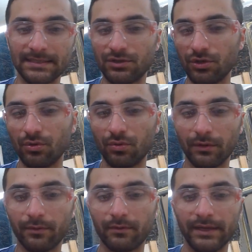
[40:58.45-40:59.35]
2 or
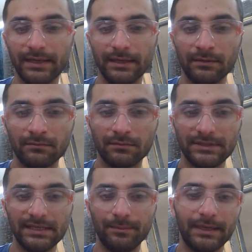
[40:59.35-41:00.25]
3
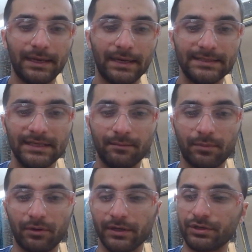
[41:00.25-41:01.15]
TPI, teeth per
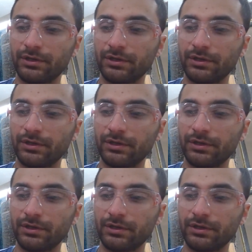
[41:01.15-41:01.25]
inch.